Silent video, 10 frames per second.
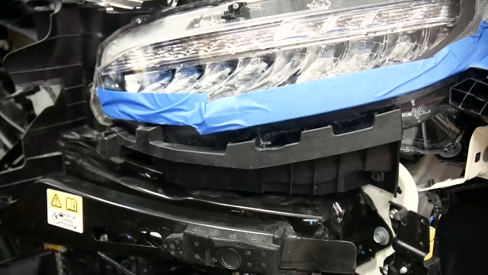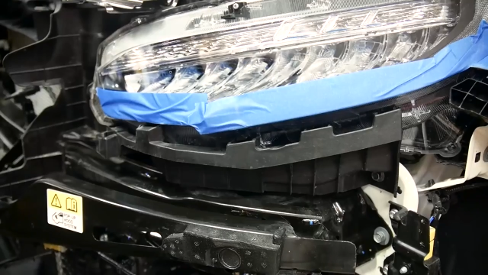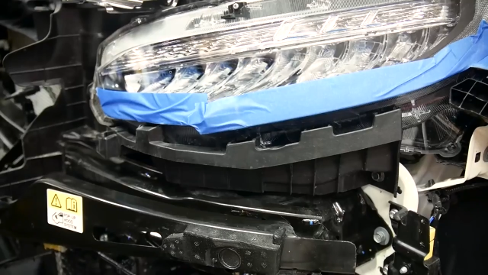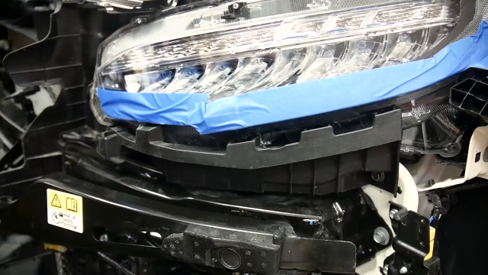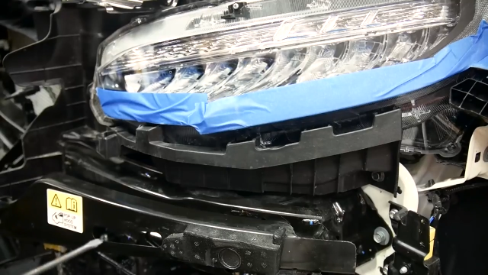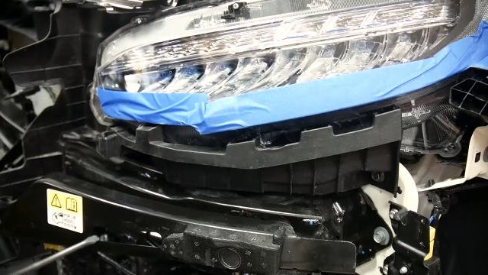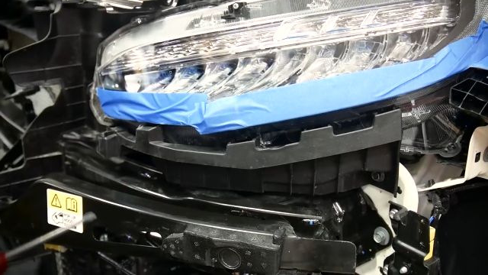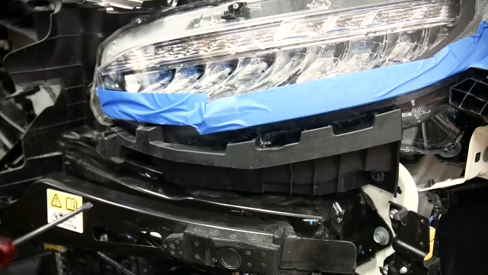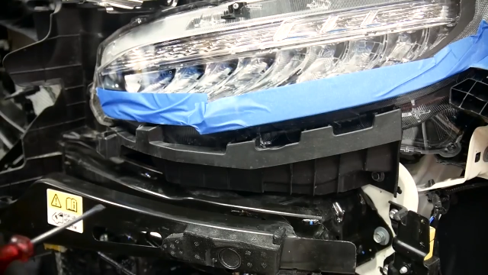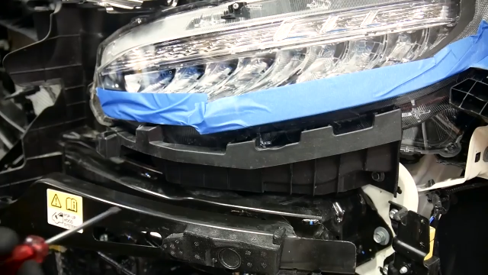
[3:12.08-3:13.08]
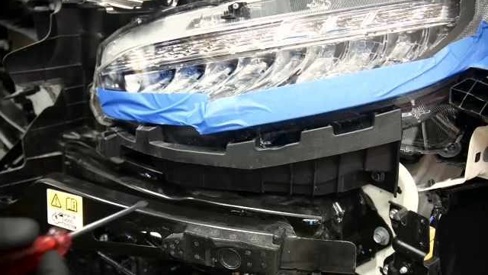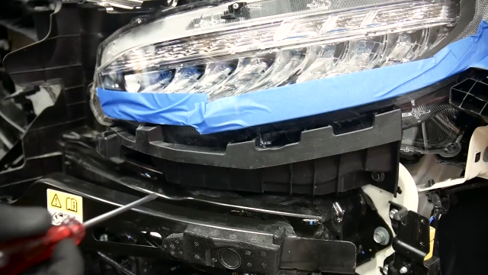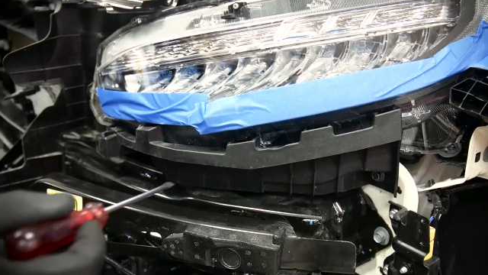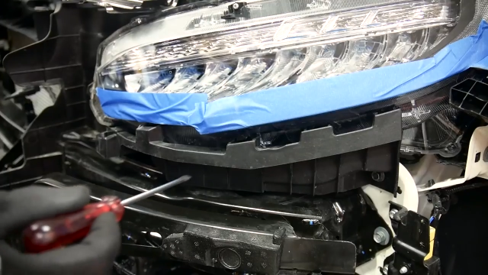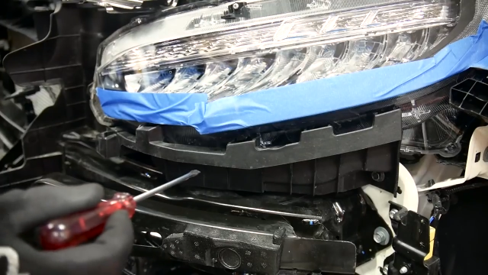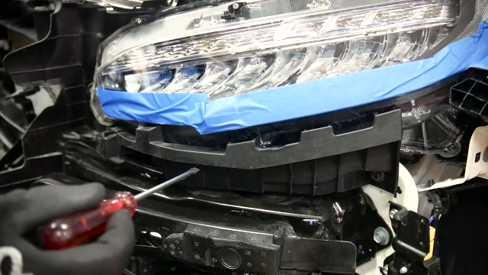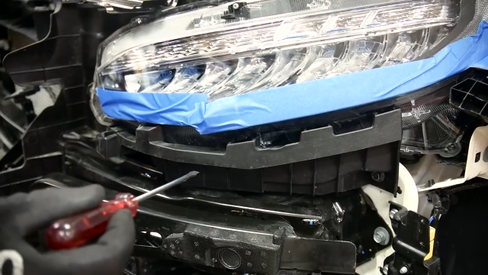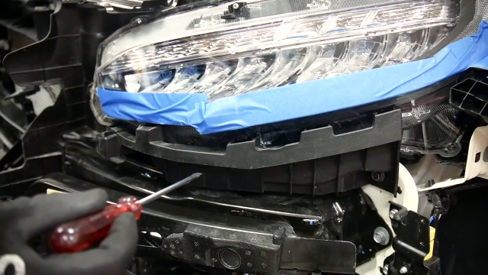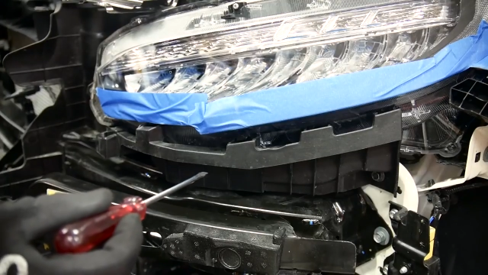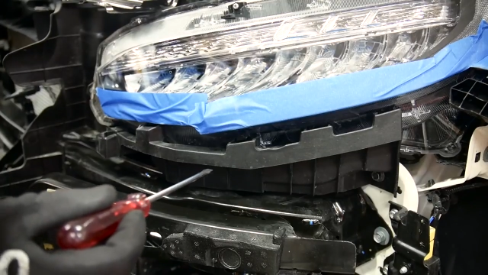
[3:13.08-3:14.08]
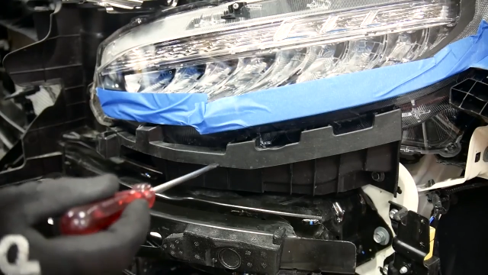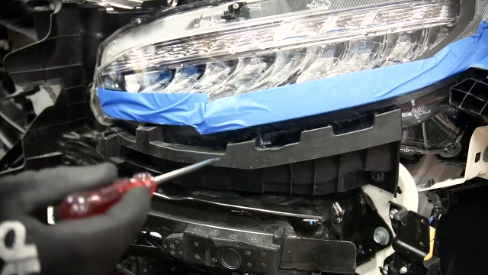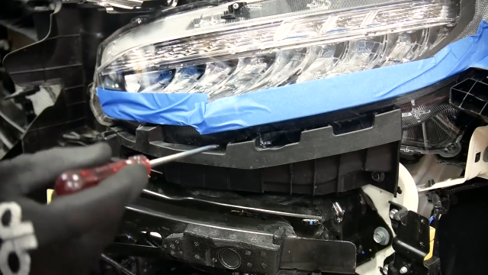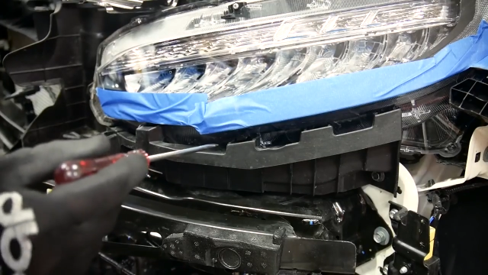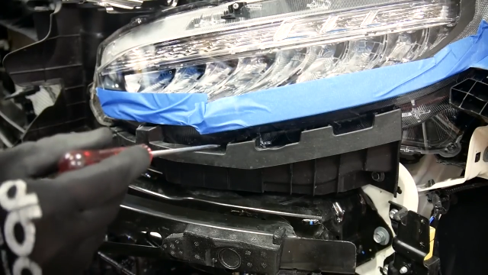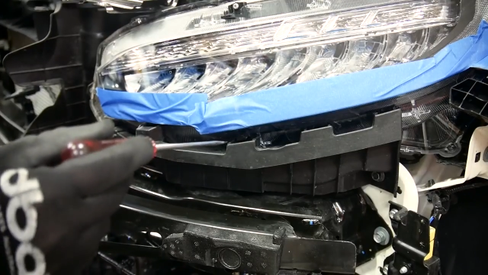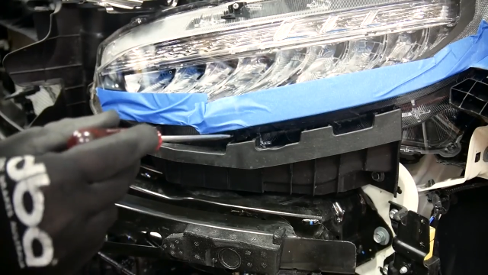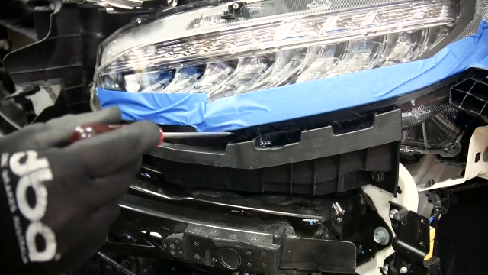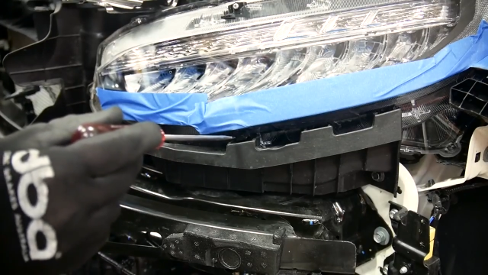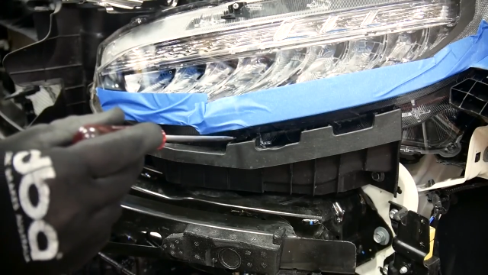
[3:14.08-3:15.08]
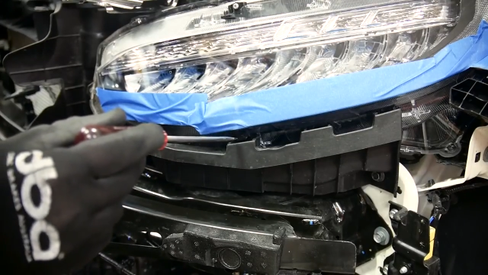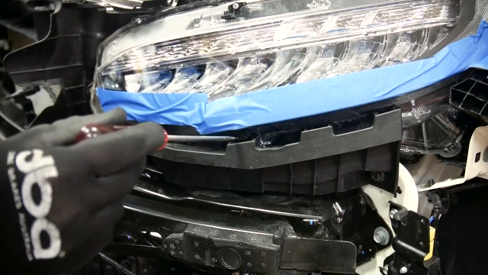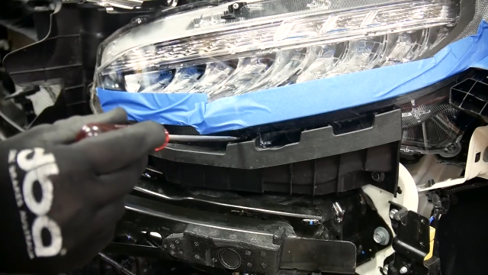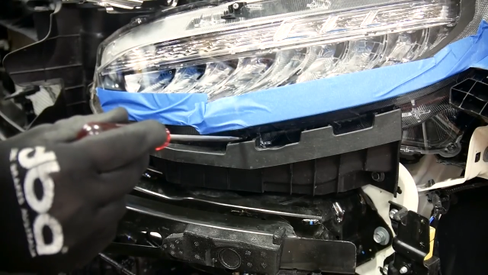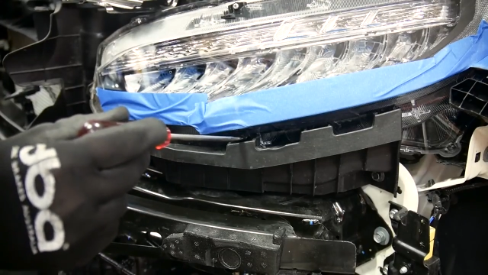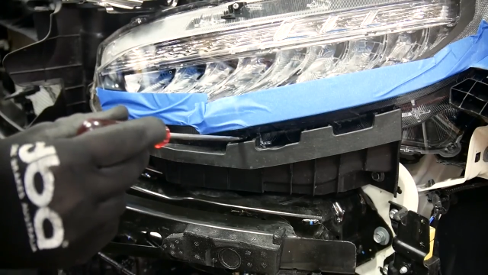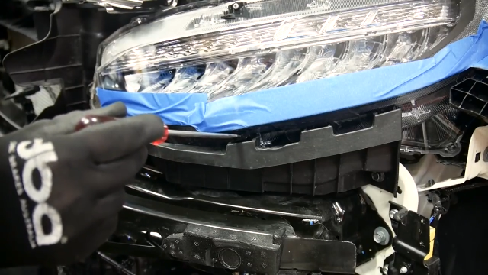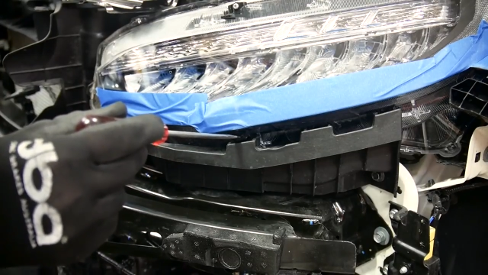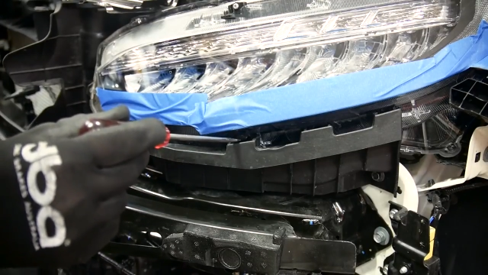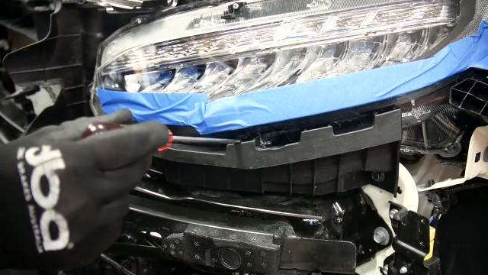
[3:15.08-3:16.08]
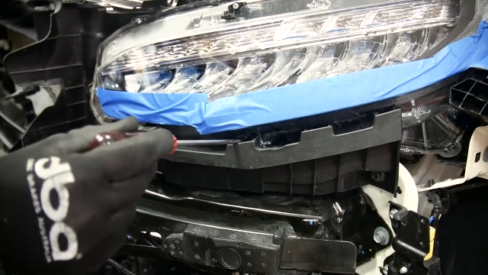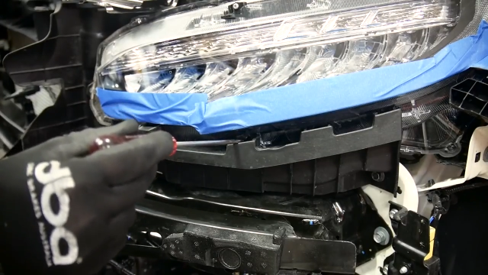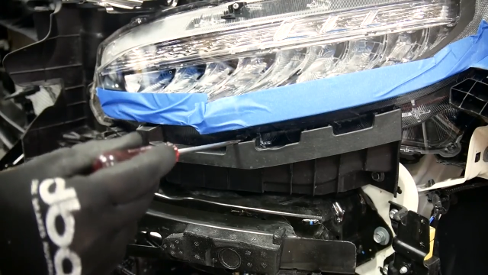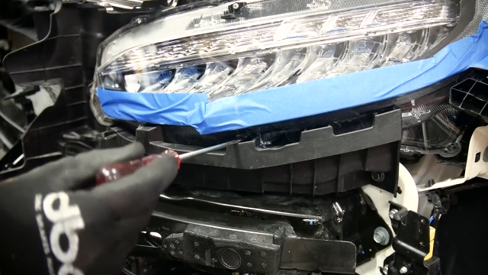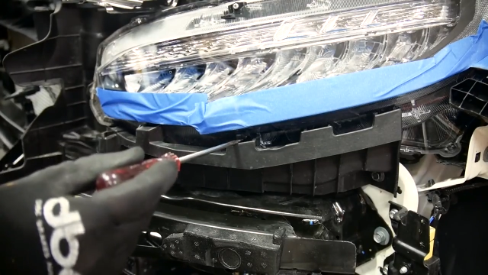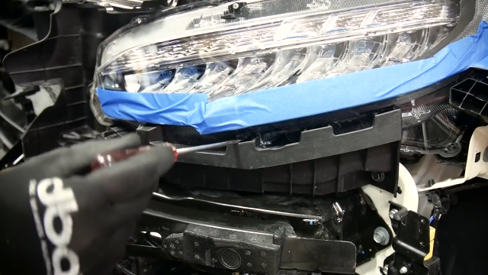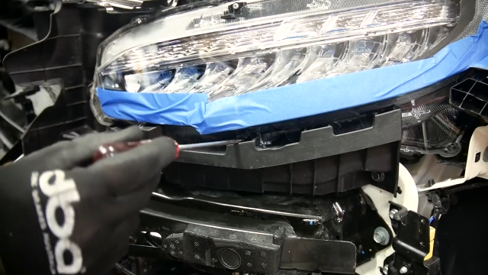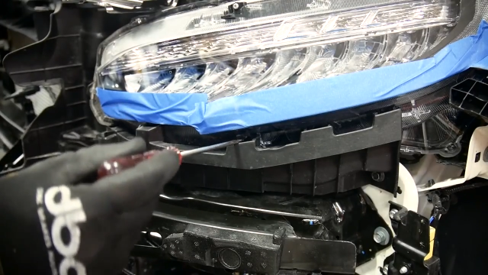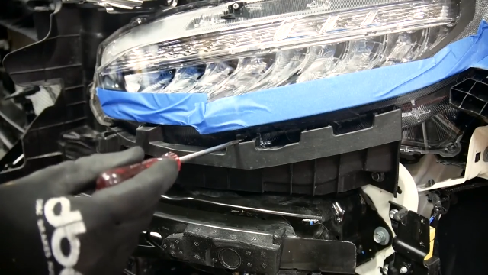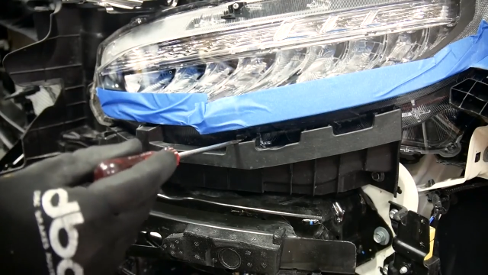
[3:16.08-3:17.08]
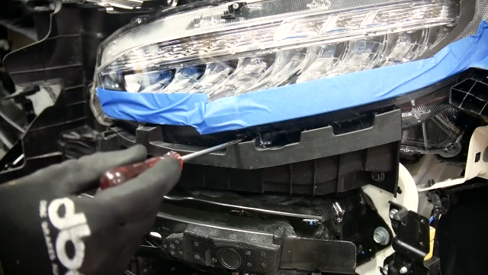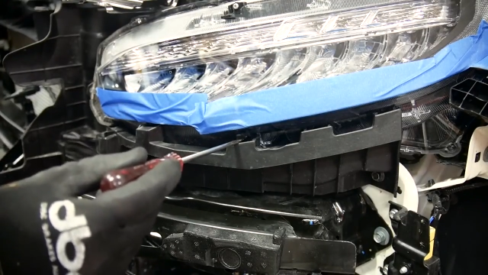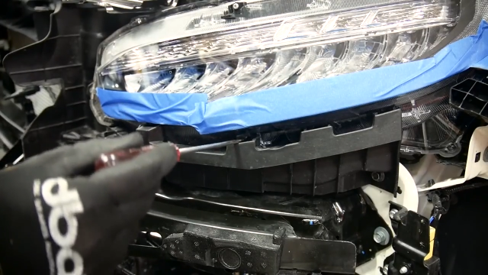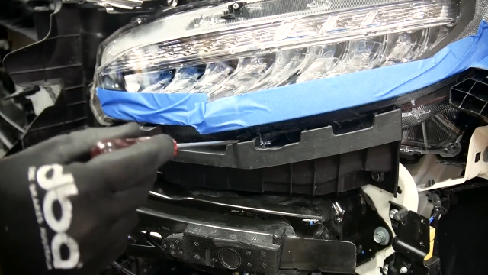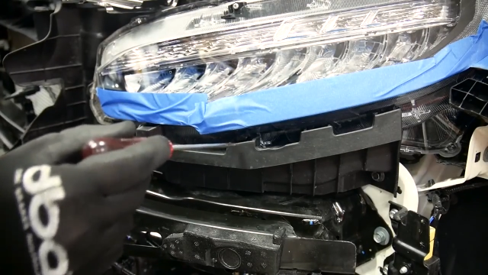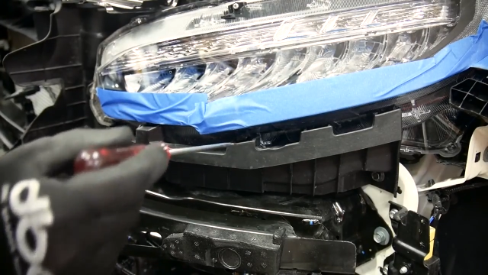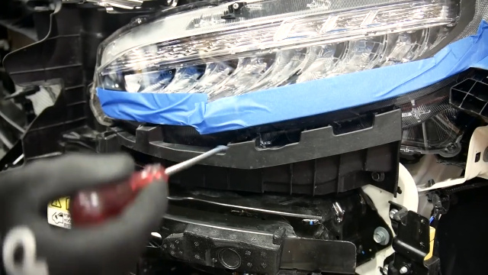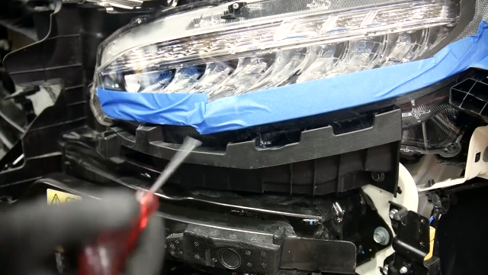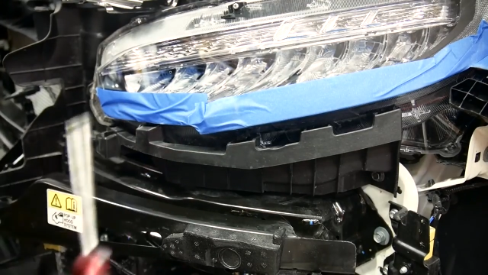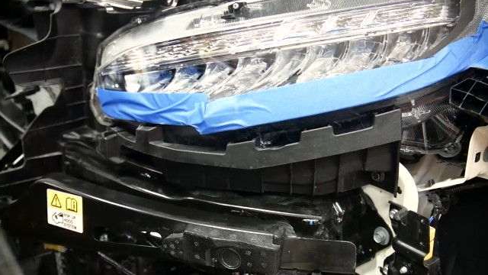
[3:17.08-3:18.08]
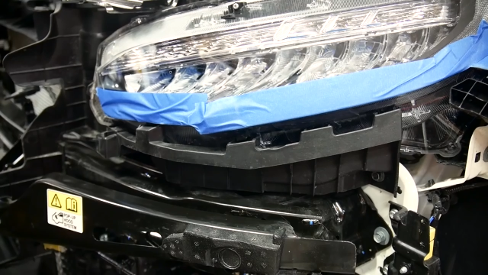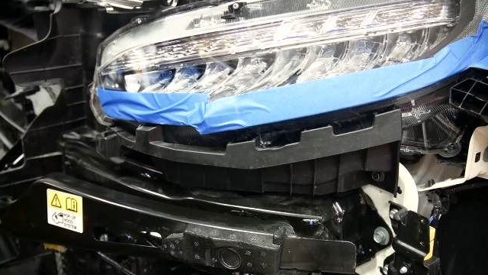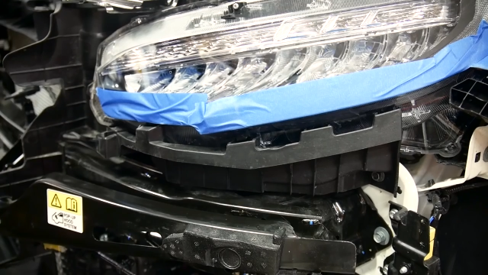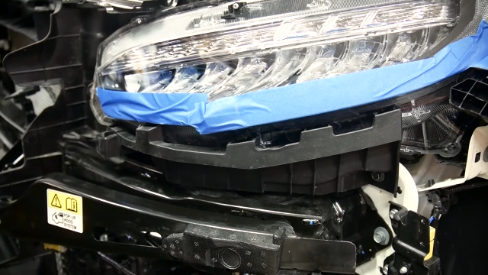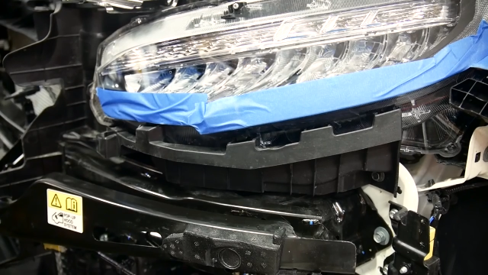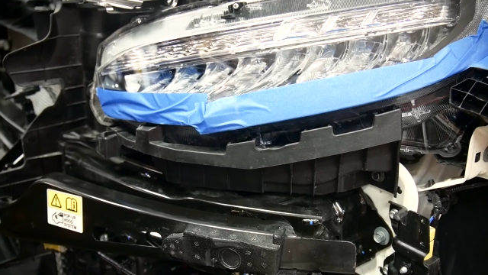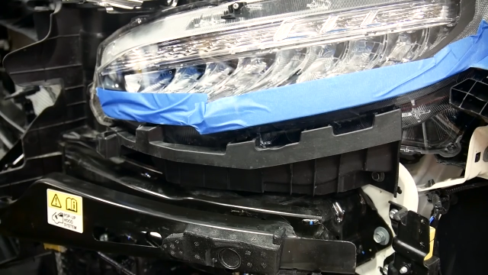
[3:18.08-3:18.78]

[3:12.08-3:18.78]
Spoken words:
[unreadable: no face in view]